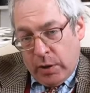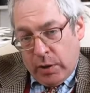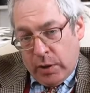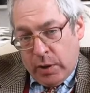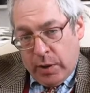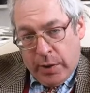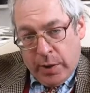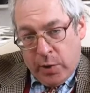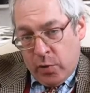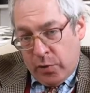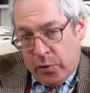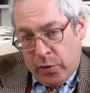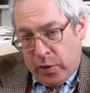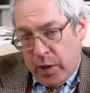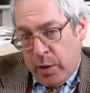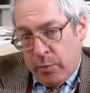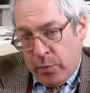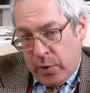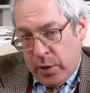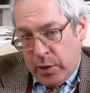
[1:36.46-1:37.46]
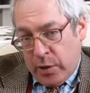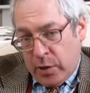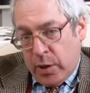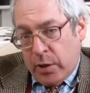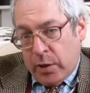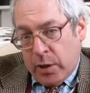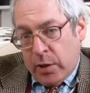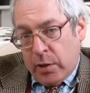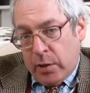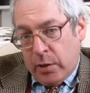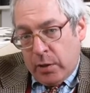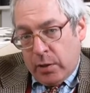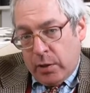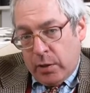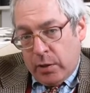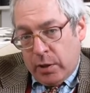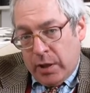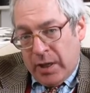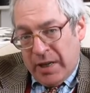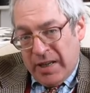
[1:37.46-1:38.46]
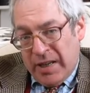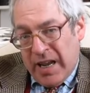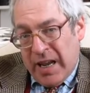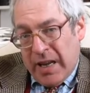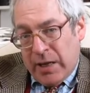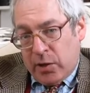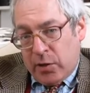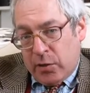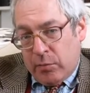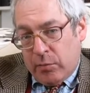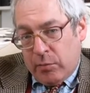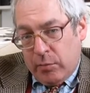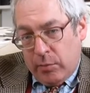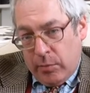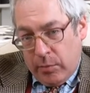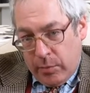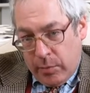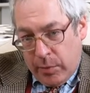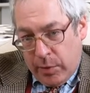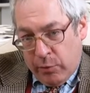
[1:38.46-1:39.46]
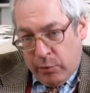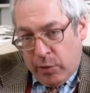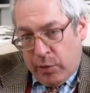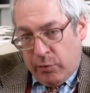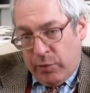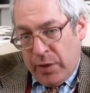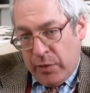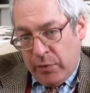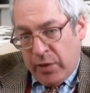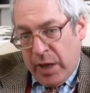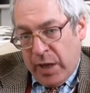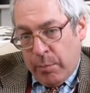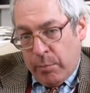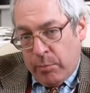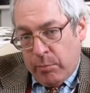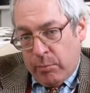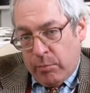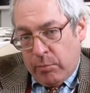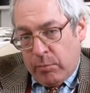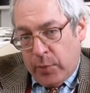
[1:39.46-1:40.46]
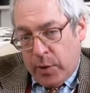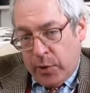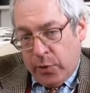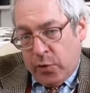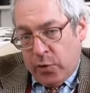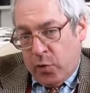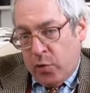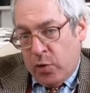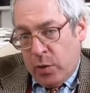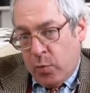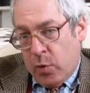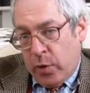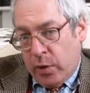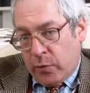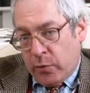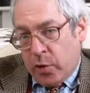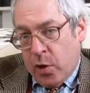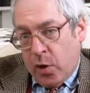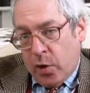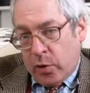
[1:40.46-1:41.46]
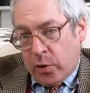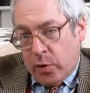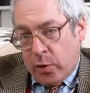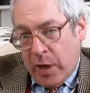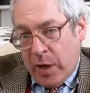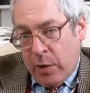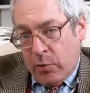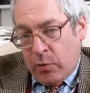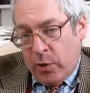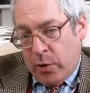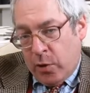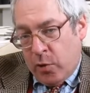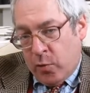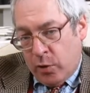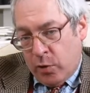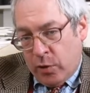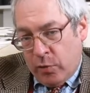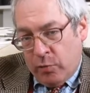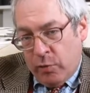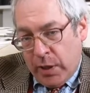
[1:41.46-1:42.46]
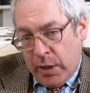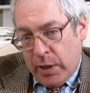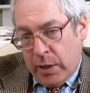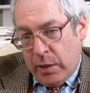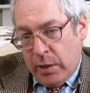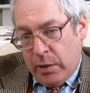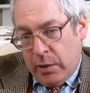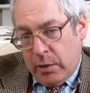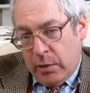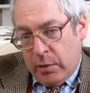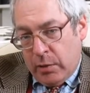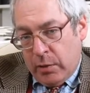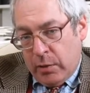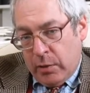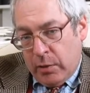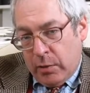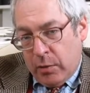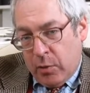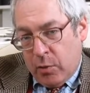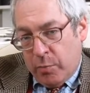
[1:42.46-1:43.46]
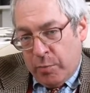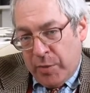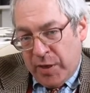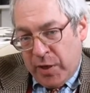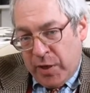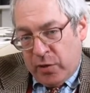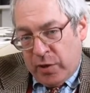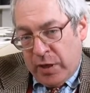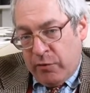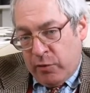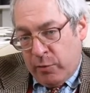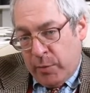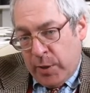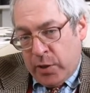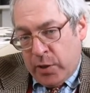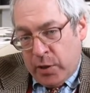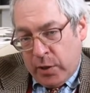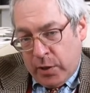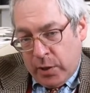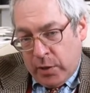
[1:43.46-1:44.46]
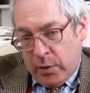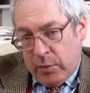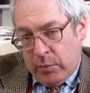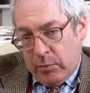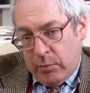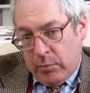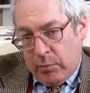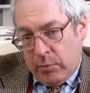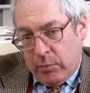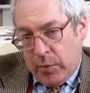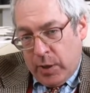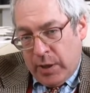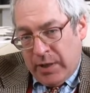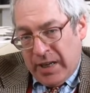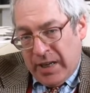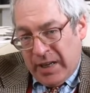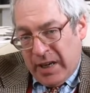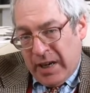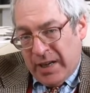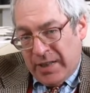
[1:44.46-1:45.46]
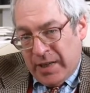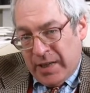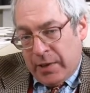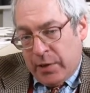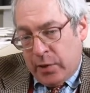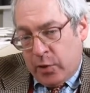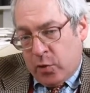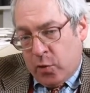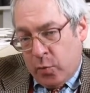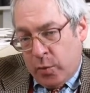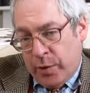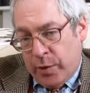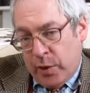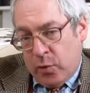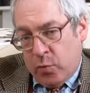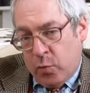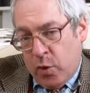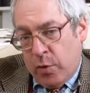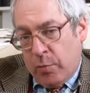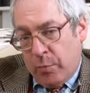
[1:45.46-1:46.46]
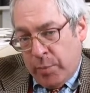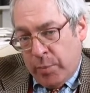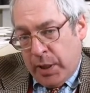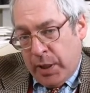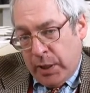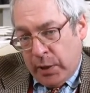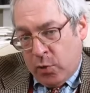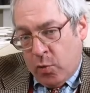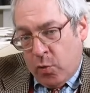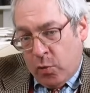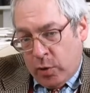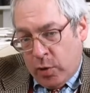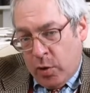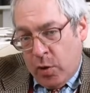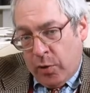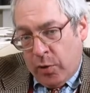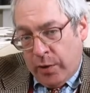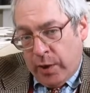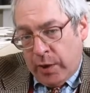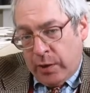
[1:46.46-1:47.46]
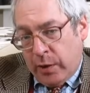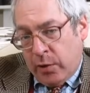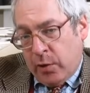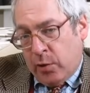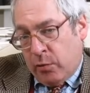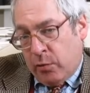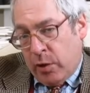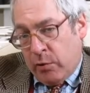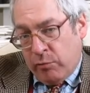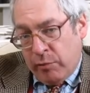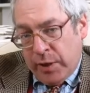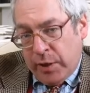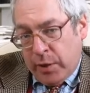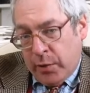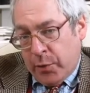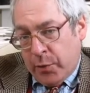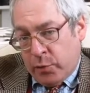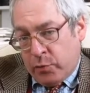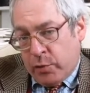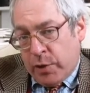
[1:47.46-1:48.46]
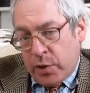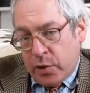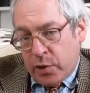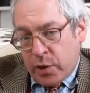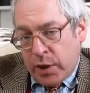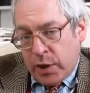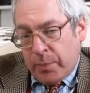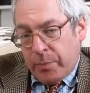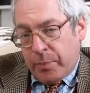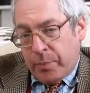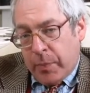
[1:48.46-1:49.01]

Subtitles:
and they're not the same as each other, and yet there are three of them and there's only one of God. How can those three be distinct from each other and yet identical with this one being called God? That is the great riddle of the Trinity.